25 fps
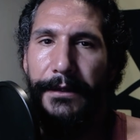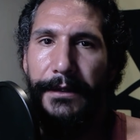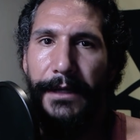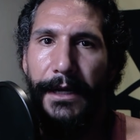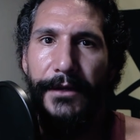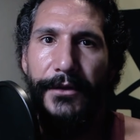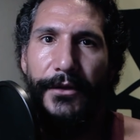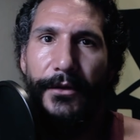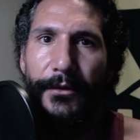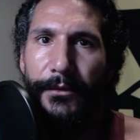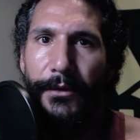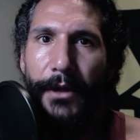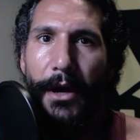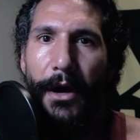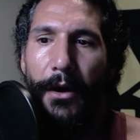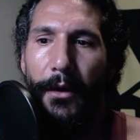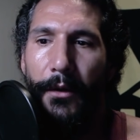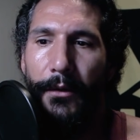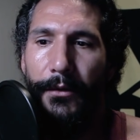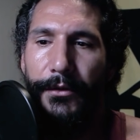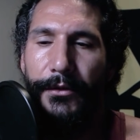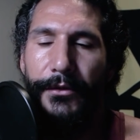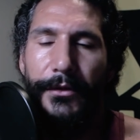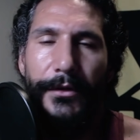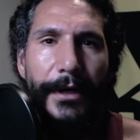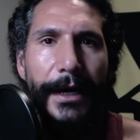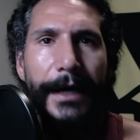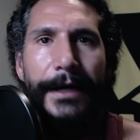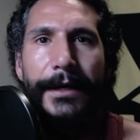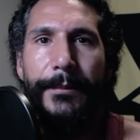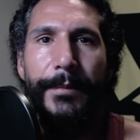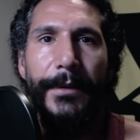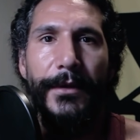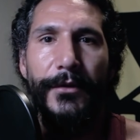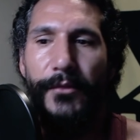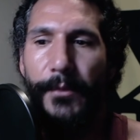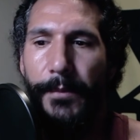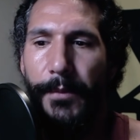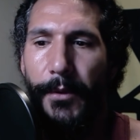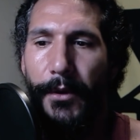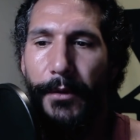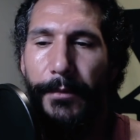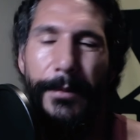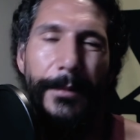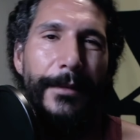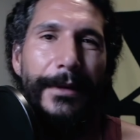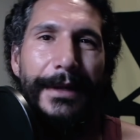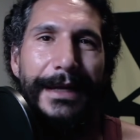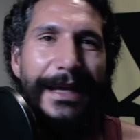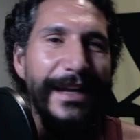and you'll know you'll know how to build rapport with
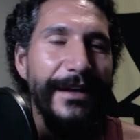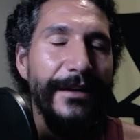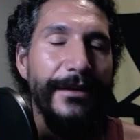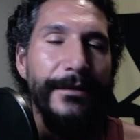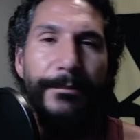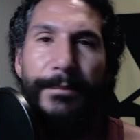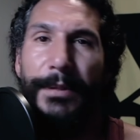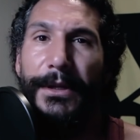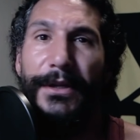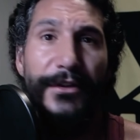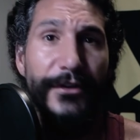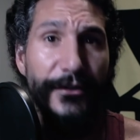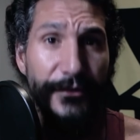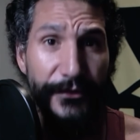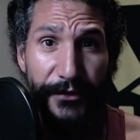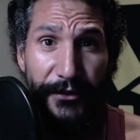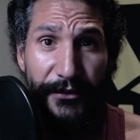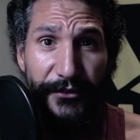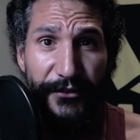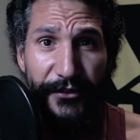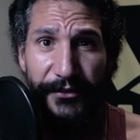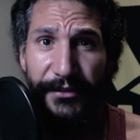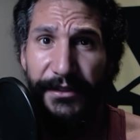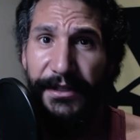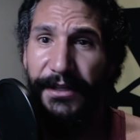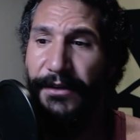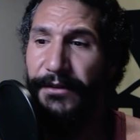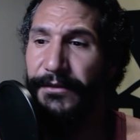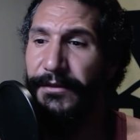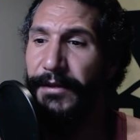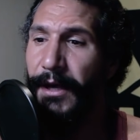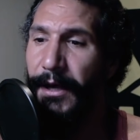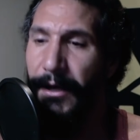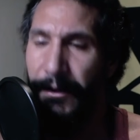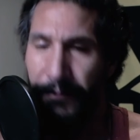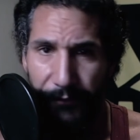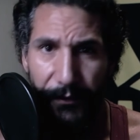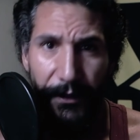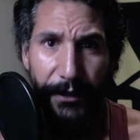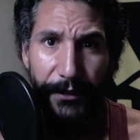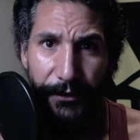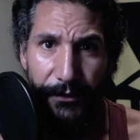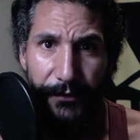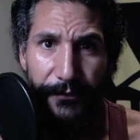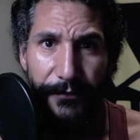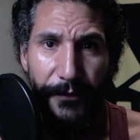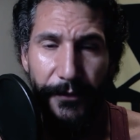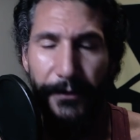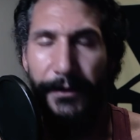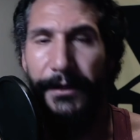people again building your social skills very
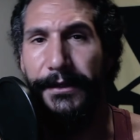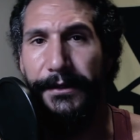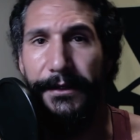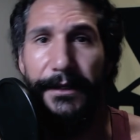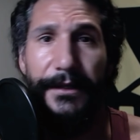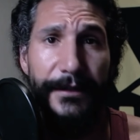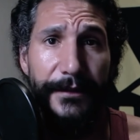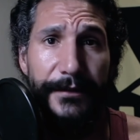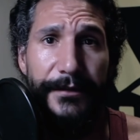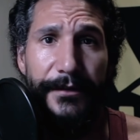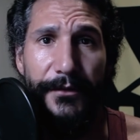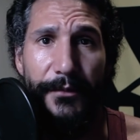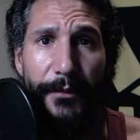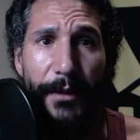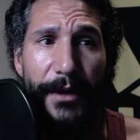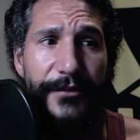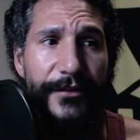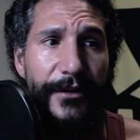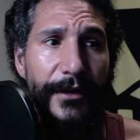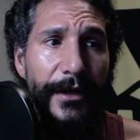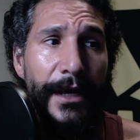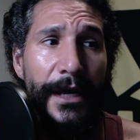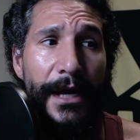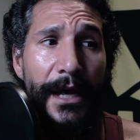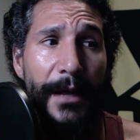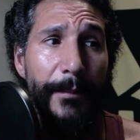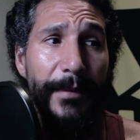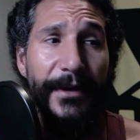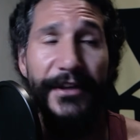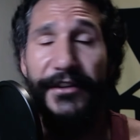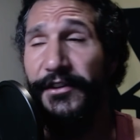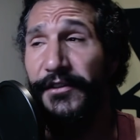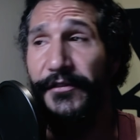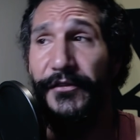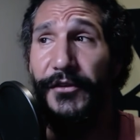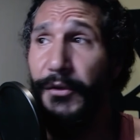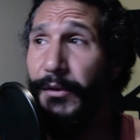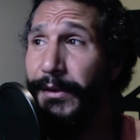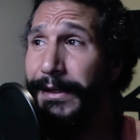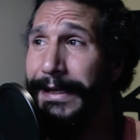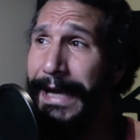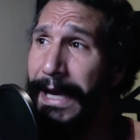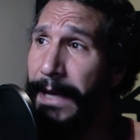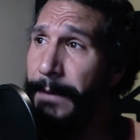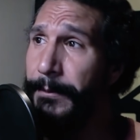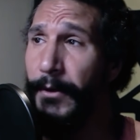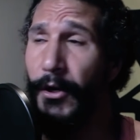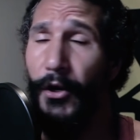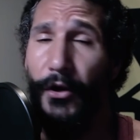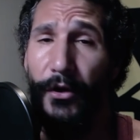useful in, in the situation because if you can
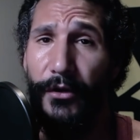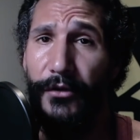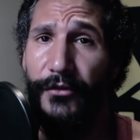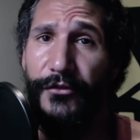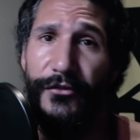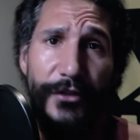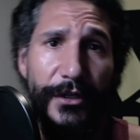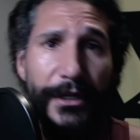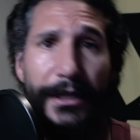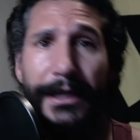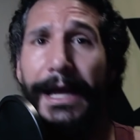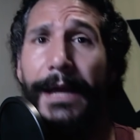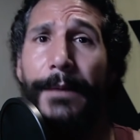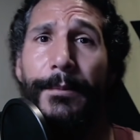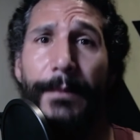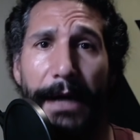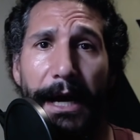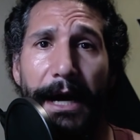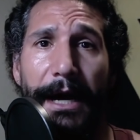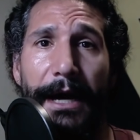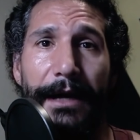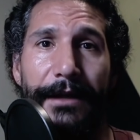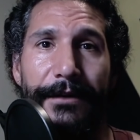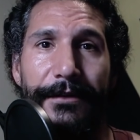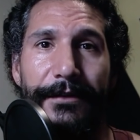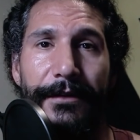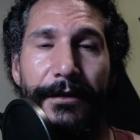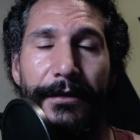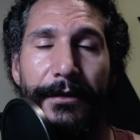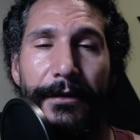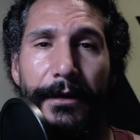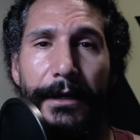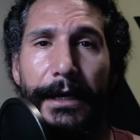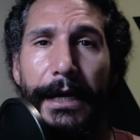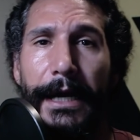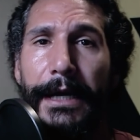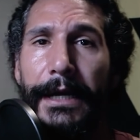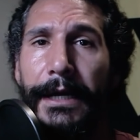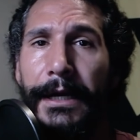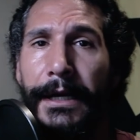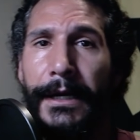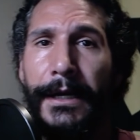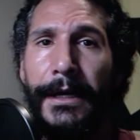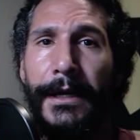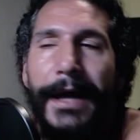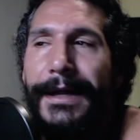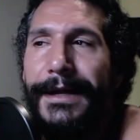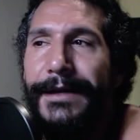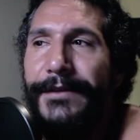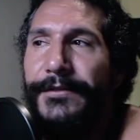game girls you can game guys okay
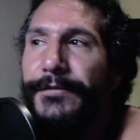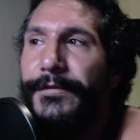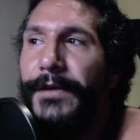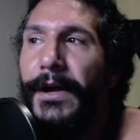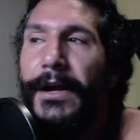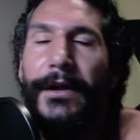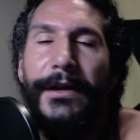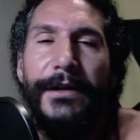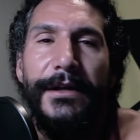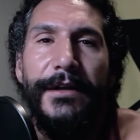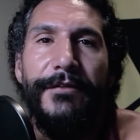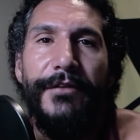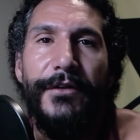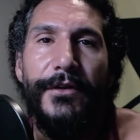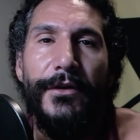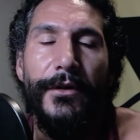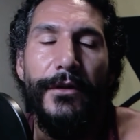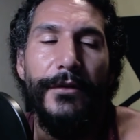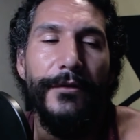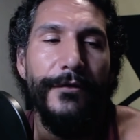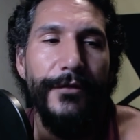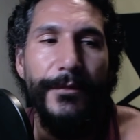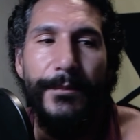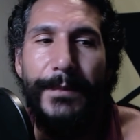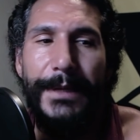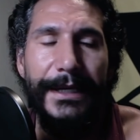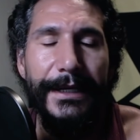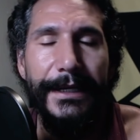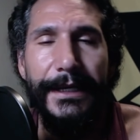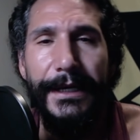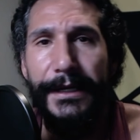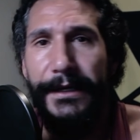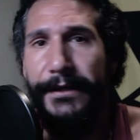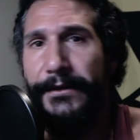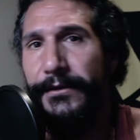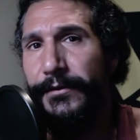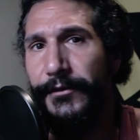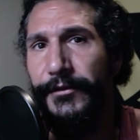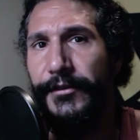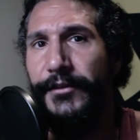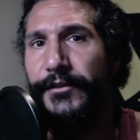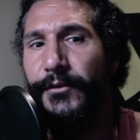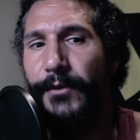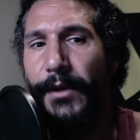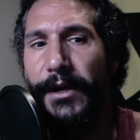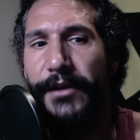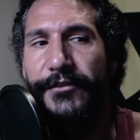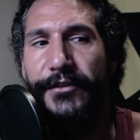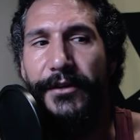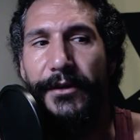it's very difficult for me to get into a
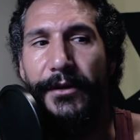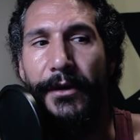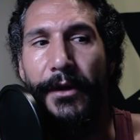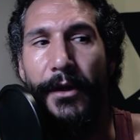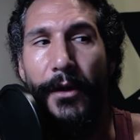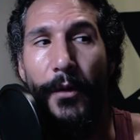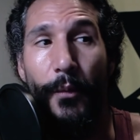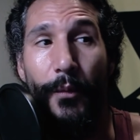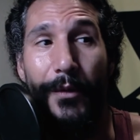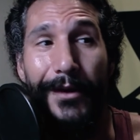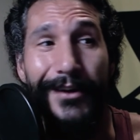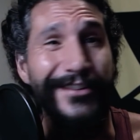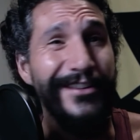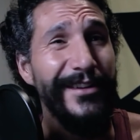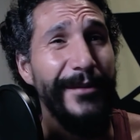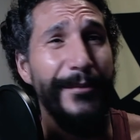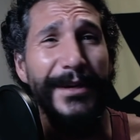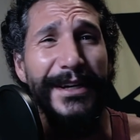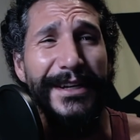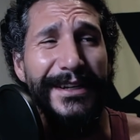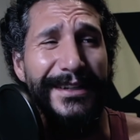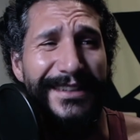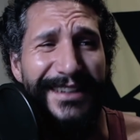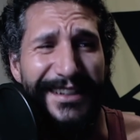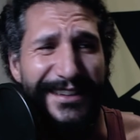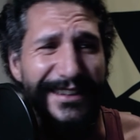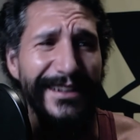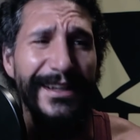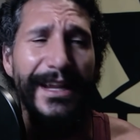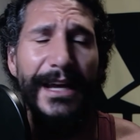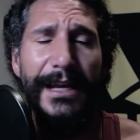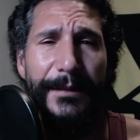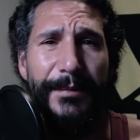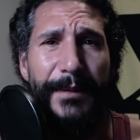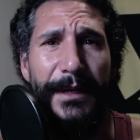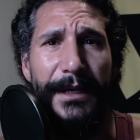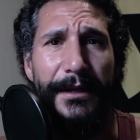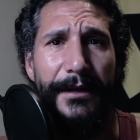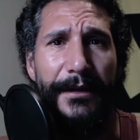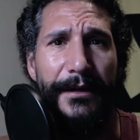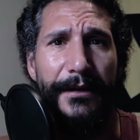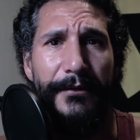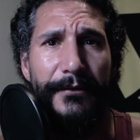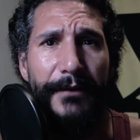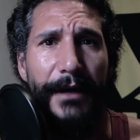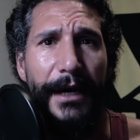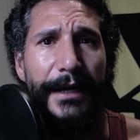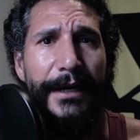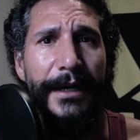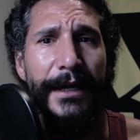situation where someone doesn't like me
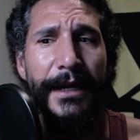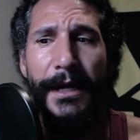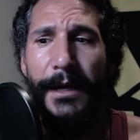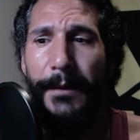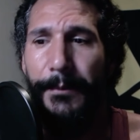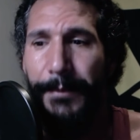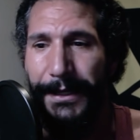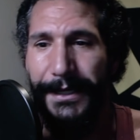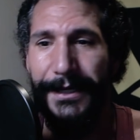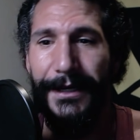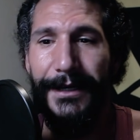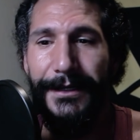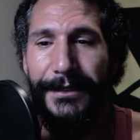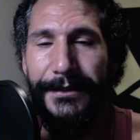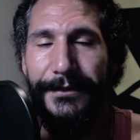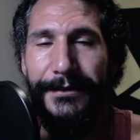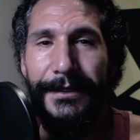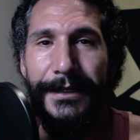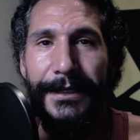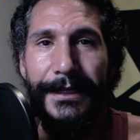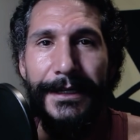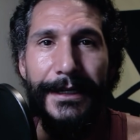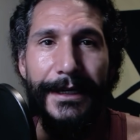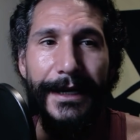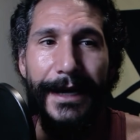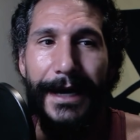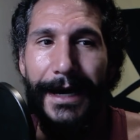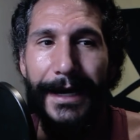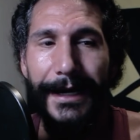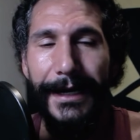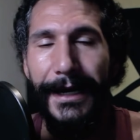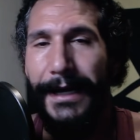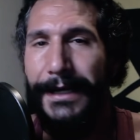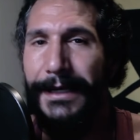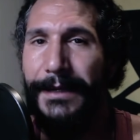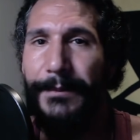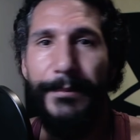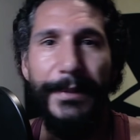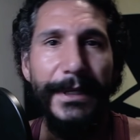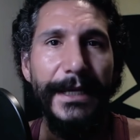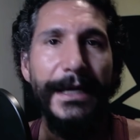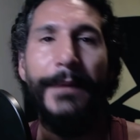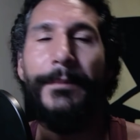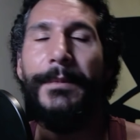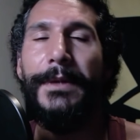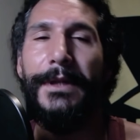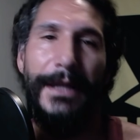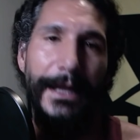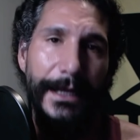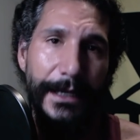right because I, I can
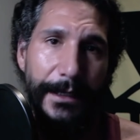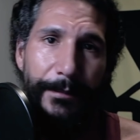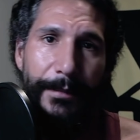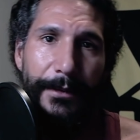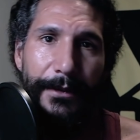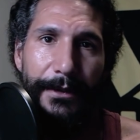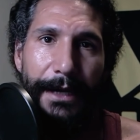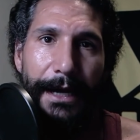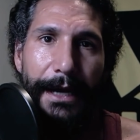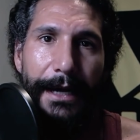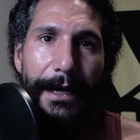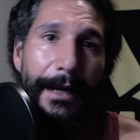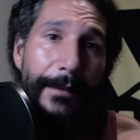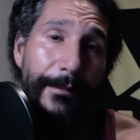become a likable guy.